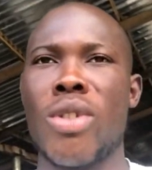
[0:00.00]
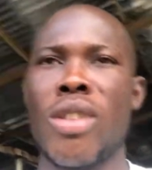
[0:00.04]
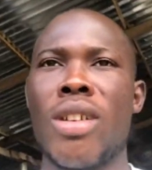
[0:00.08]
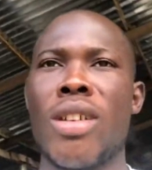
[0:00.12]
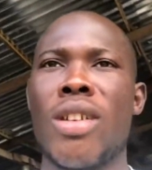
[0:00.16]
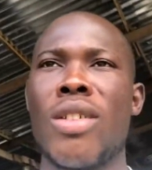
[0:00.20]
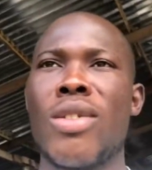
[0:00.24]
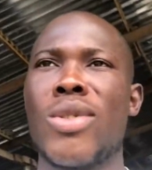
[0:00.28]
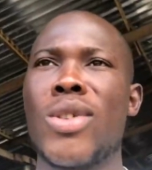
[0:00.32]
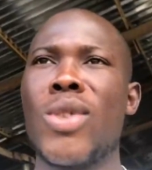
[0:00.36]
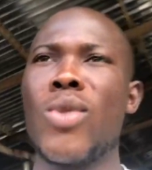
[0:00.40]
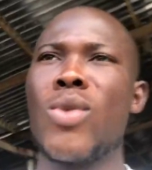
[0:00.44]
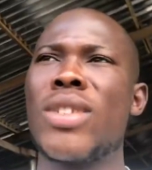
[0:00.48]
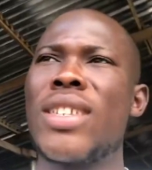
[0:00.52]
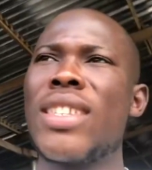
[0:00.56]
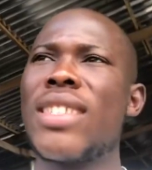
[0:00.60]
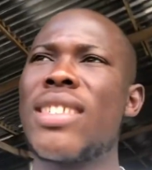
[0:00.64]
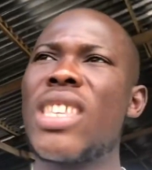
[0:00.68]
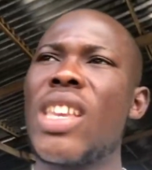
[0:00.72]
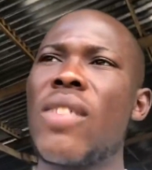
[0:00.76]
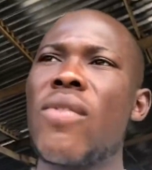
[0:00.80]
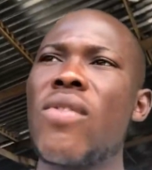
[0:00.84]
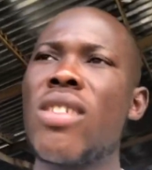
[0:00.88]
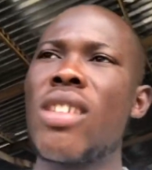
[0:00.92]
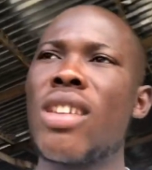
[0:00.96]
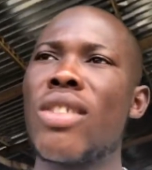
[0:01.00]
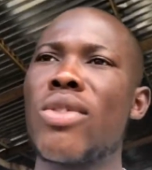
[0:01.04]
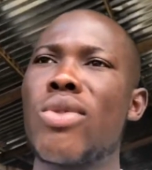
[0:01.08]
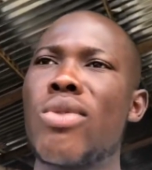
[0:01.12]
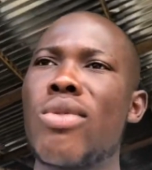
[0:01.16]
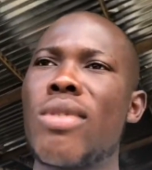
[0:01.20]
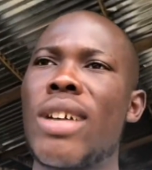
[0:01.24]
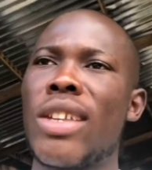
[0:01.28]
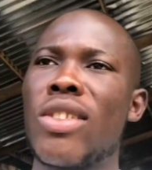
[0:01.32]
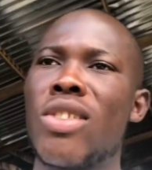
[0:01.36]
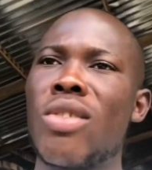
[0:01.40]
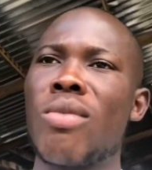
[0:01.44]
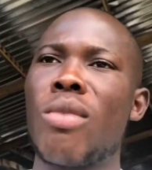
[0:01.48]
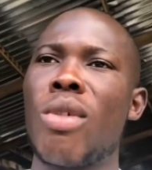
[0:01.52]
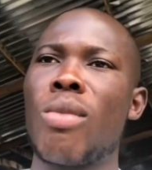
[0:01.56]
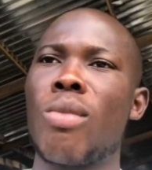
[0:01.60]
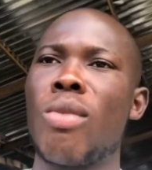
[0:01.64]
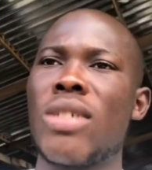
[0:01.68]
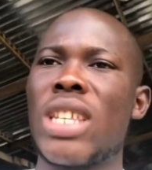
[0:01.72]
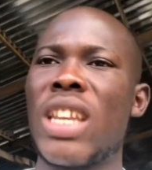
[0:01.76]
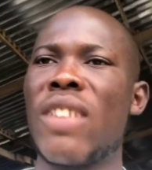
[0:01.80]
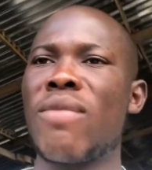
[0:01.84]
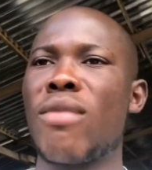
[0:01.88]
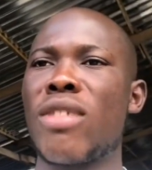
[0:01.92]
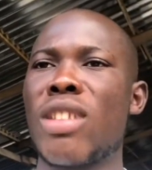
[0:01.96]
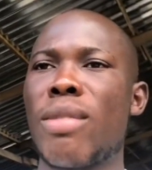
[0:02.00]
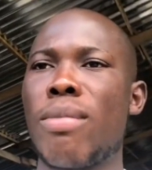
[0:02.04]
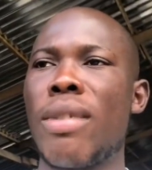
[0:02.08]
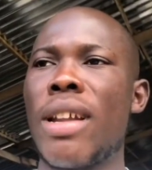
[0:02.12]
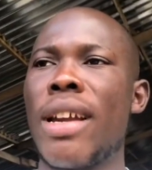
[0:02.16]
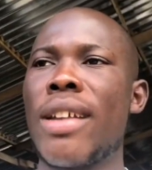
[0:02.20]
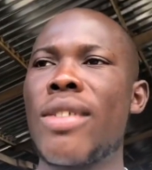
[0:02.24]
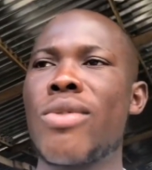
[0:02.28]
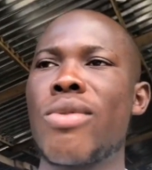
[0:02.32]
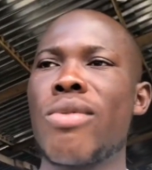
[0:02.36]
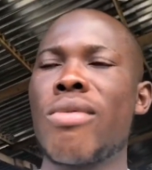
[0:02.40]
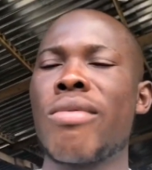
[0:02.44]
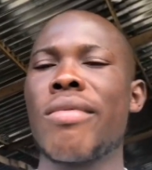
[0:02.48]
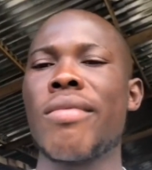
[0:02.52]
So within 7 years, two cattle must have multiplied to